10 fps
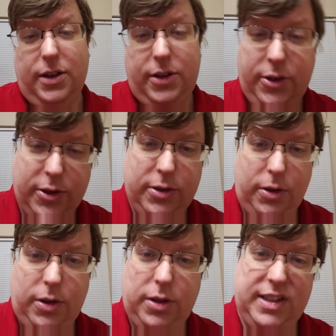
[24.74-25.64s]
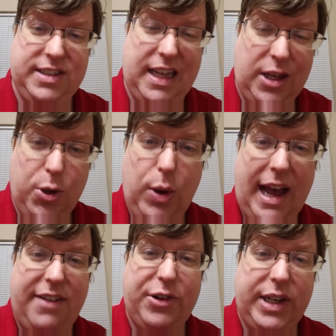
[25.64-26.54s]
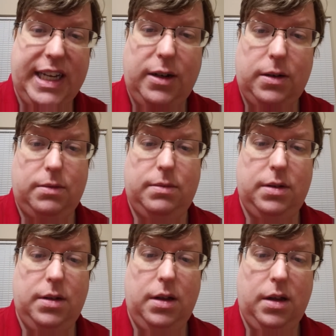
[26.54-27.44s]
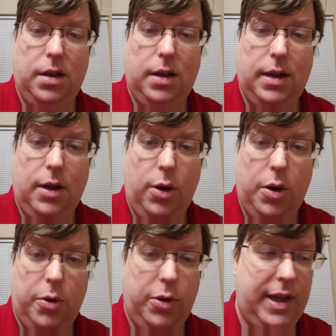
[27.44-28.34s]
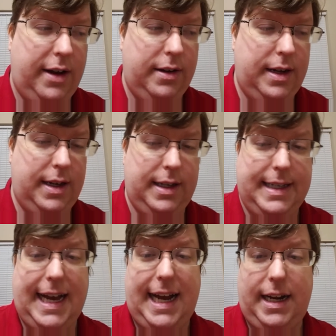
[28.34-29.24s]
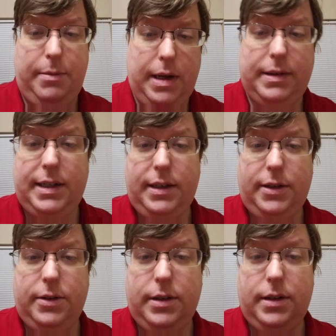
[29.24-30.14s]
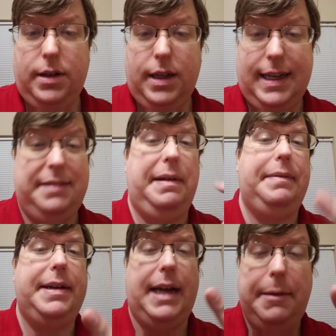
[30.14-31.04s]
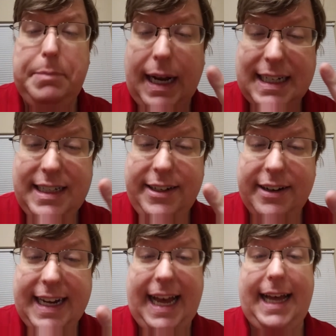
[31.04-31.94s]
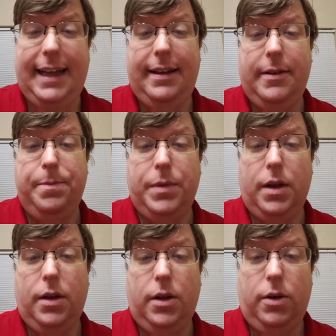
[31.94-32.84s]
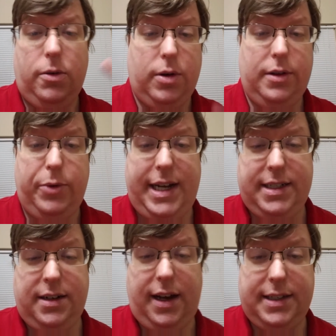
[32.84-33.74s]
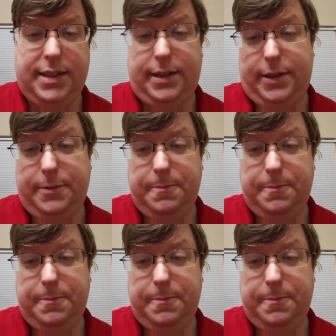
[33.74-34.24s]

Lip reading: Your goal is that you have to get home without Todd abducting you. Abducting your cat, or otherwise accosting you.